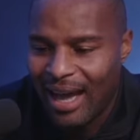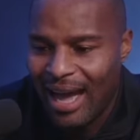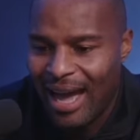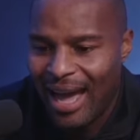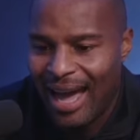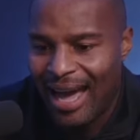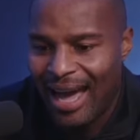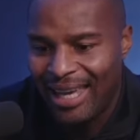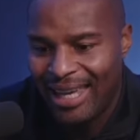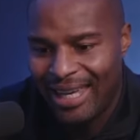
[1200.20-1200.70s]

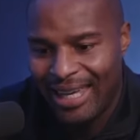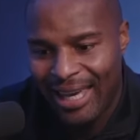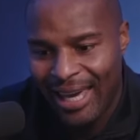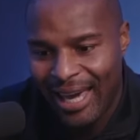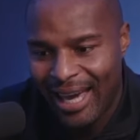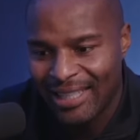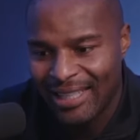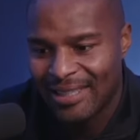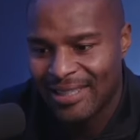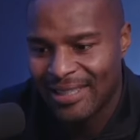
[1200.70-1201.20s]
I
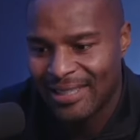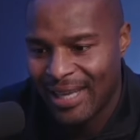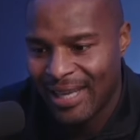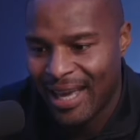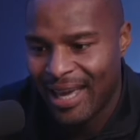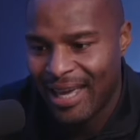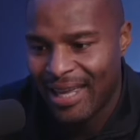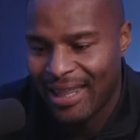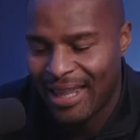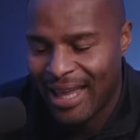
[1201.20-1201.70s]
can't
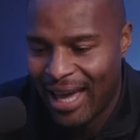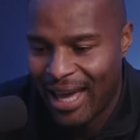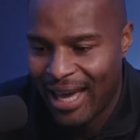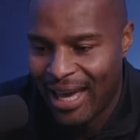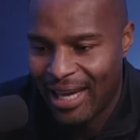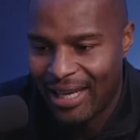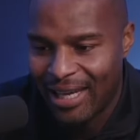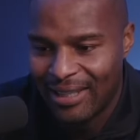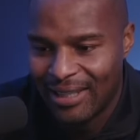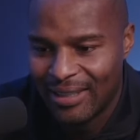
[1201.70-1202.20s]
say
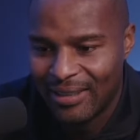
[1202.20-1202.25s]
that